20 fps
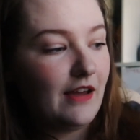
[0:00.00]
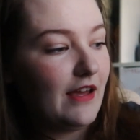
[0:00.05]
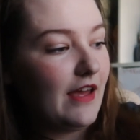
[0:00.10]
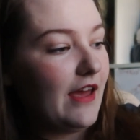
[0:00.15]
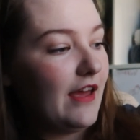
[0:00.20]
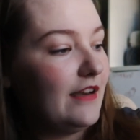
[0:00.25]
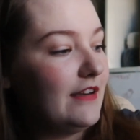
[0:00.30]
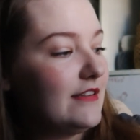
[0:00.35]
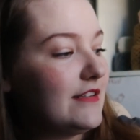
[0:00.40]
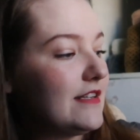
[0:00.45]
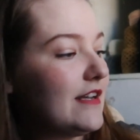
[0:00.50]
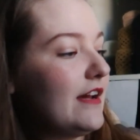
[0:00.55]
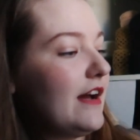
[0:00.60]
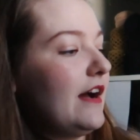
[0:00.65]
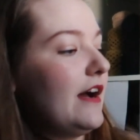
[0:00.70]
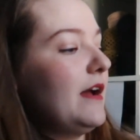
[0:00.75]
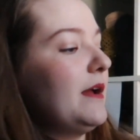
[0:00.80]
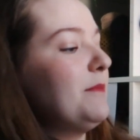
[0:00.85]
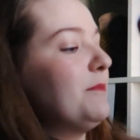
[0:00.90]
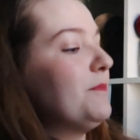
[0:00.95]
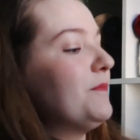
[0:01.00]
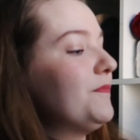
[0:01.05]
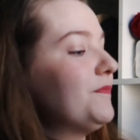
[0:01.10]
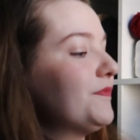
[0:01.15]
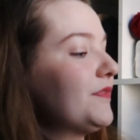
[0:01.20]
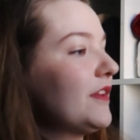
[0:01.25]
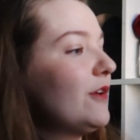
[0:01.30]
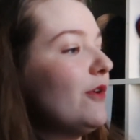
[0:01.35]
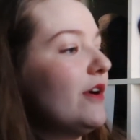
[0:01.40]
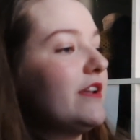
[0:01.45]
and I'm
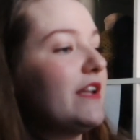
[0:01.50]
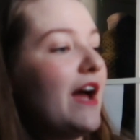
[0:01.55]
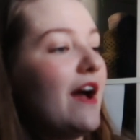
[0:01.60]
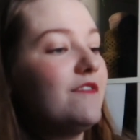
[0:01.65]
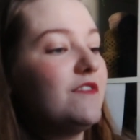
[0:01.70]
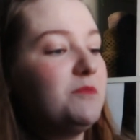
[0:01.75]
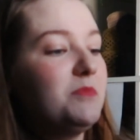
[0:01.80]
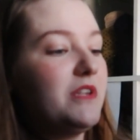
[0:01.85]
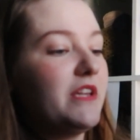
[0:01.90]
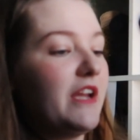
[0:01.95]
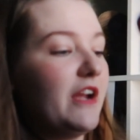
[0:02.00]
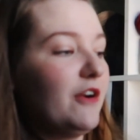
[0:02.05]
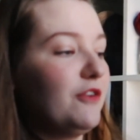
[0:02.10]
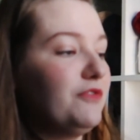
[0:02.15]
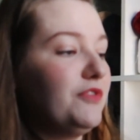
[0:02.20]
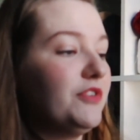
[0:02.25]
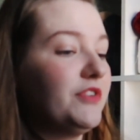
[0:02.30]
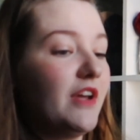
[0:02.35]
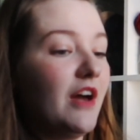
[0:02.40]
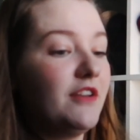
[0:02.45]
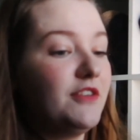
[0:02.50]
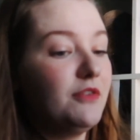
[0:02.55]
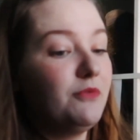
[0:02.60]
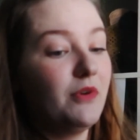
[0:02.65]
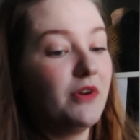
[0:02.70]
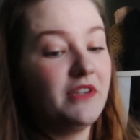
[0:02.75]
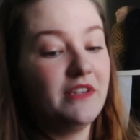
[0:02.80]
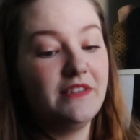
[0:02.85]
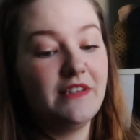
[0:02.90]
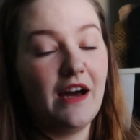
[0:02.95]
going to have to be careful not to
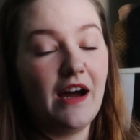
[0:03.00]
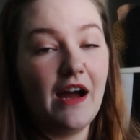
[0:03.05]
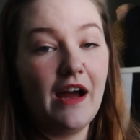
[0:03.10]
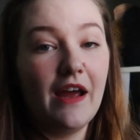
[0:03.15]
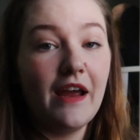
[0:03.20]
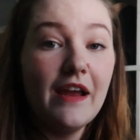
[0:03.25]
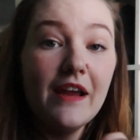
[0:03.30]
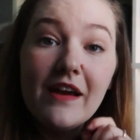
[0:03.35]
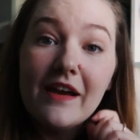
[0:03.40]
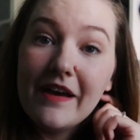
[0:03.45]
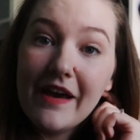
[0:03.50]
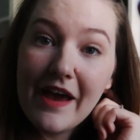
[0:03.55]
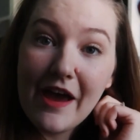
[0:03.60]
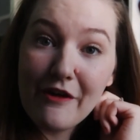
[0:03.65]
want to dye